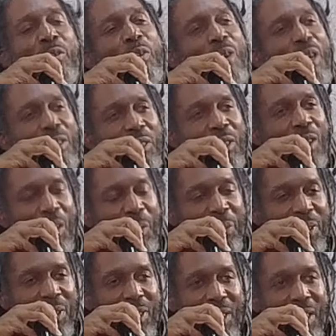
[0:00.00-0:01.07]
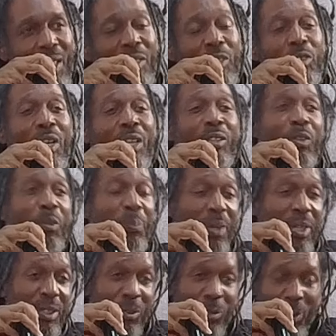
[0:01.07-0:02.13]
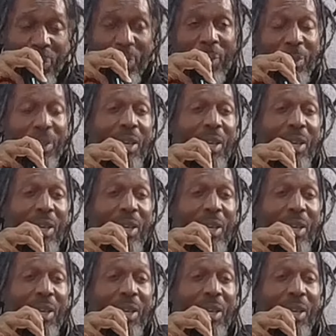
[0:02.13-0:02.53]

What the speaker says: you cross the homie and you trying to do business with people